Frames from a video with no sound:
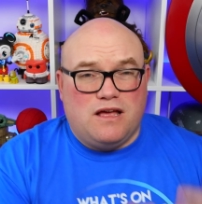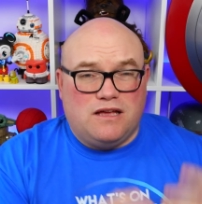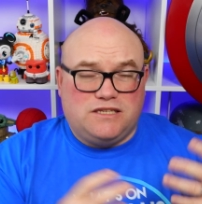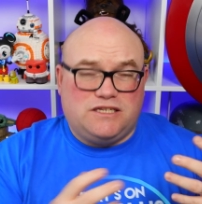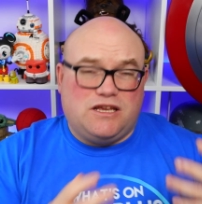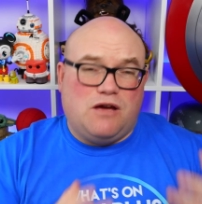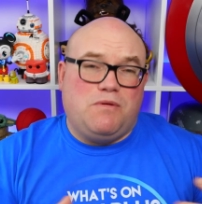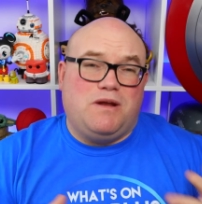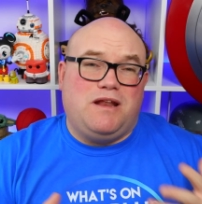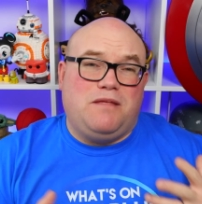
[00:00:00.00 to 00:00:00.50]

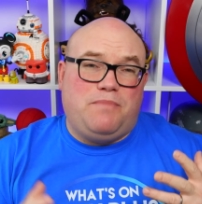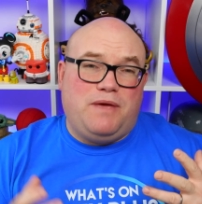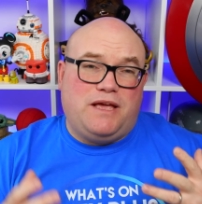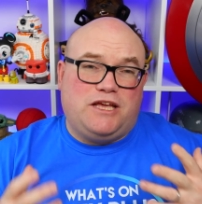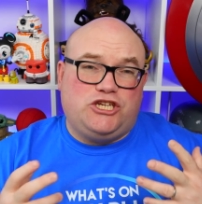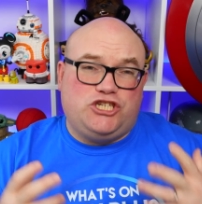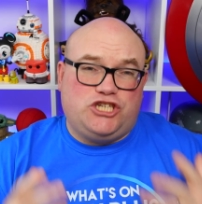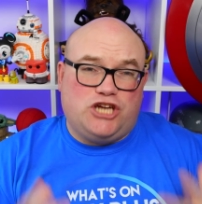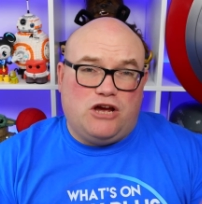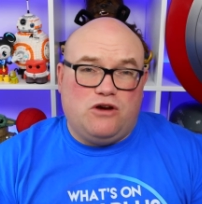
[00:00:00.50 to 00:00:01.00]
so many
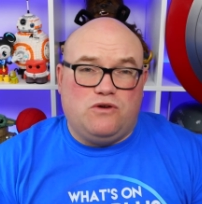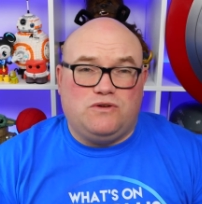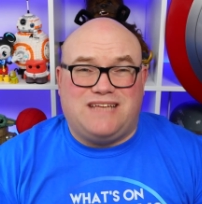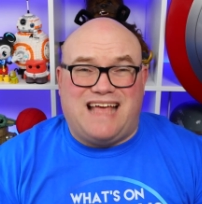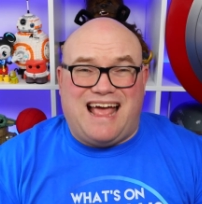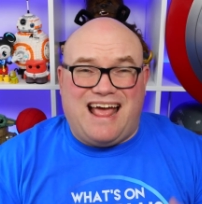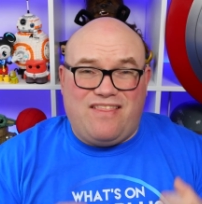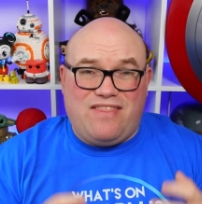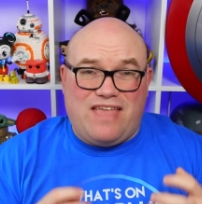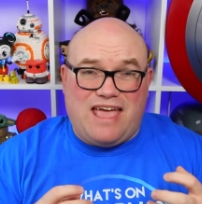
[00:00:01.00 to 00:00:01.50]
big shows
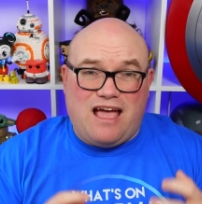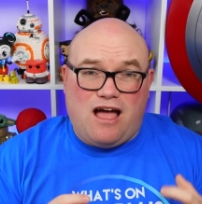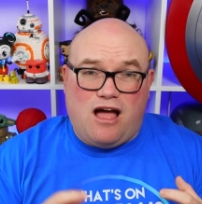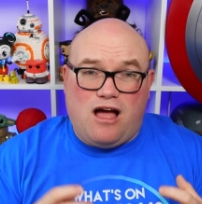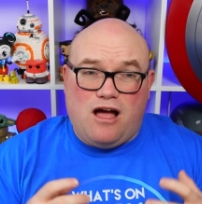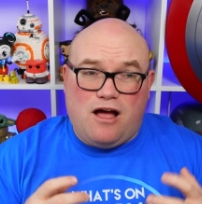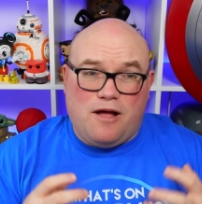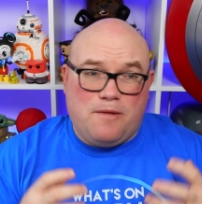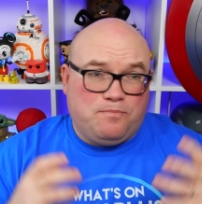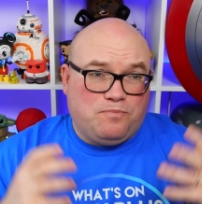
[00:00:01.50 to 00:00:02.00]
and they
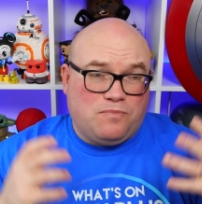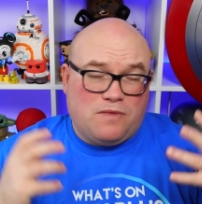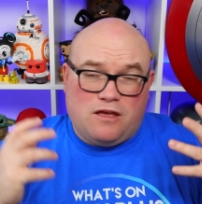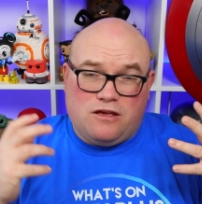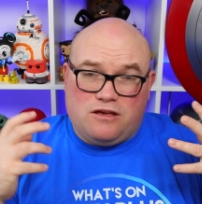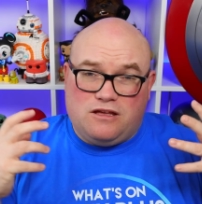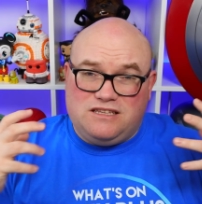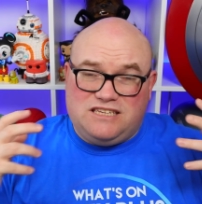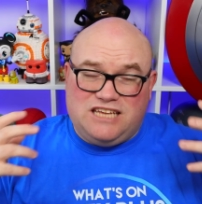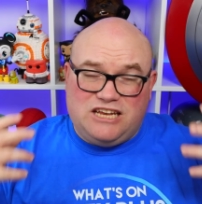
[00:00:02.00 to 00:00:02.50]
are
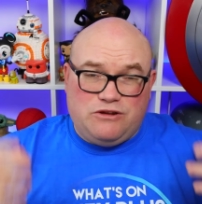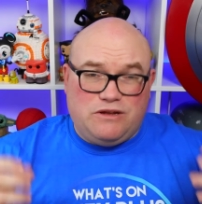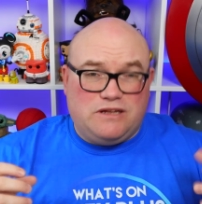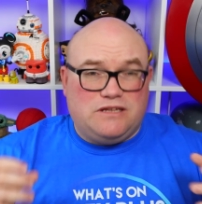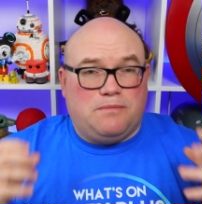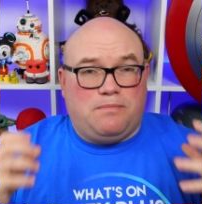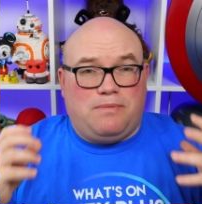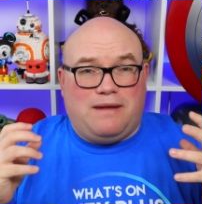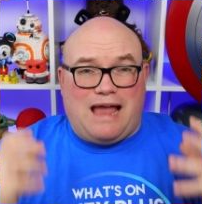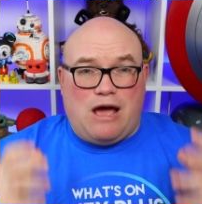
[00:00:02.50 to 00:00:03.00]
continuing
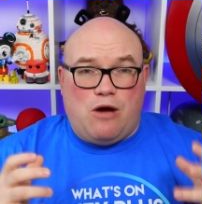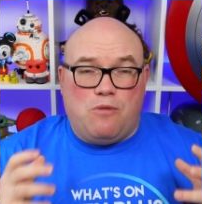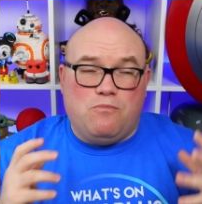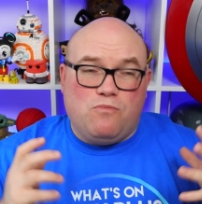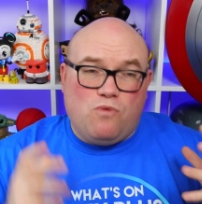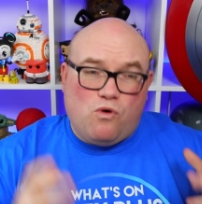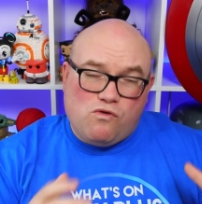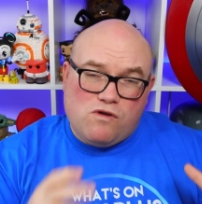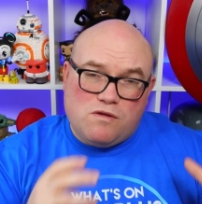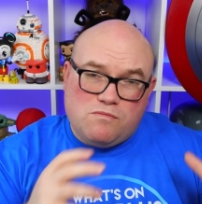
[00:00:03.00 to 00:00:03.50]
to plow
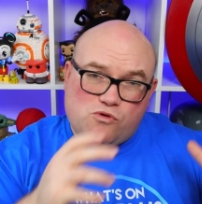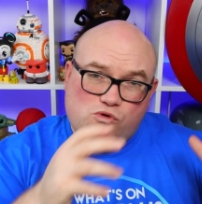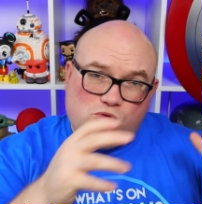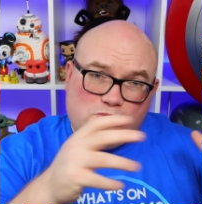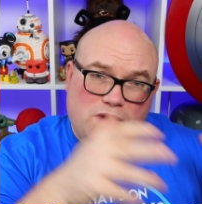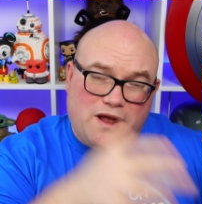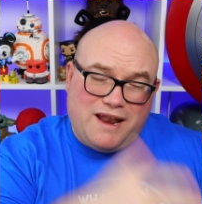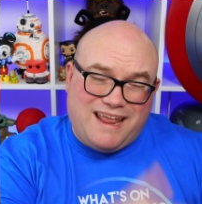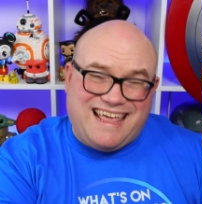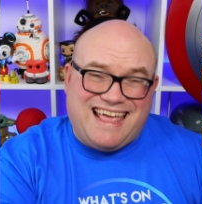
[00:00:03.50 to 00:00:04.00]
more and more
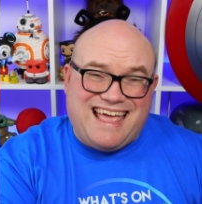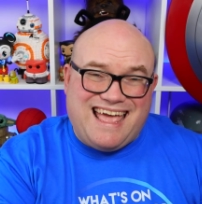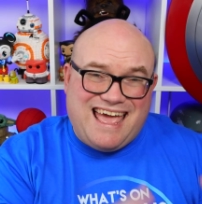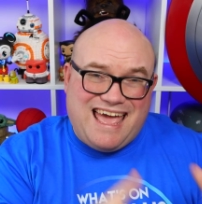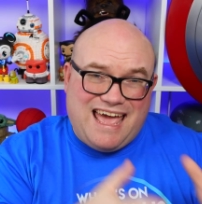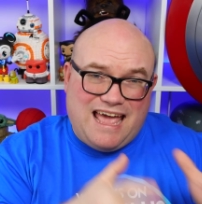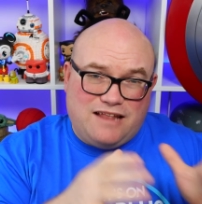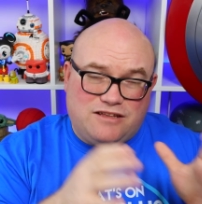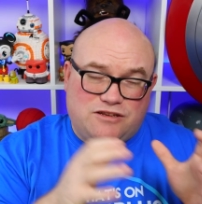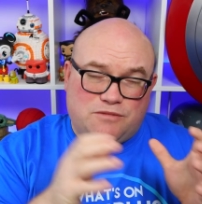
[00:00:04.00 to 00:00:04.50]
money
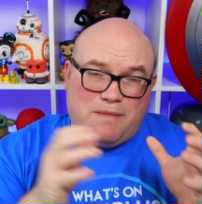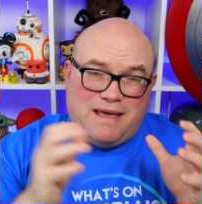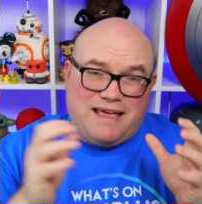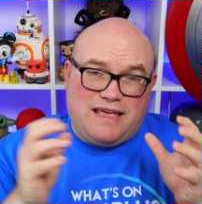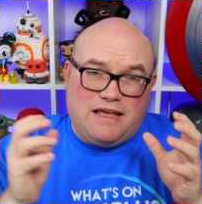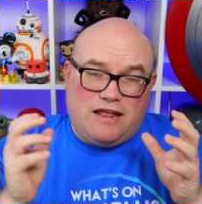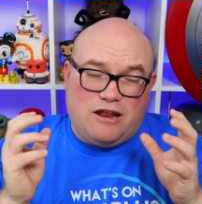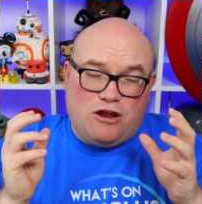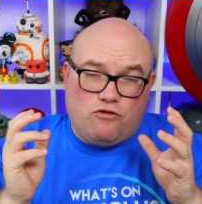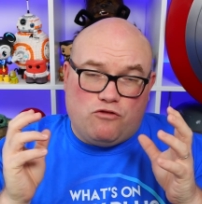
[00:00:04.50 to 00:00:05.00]
into making it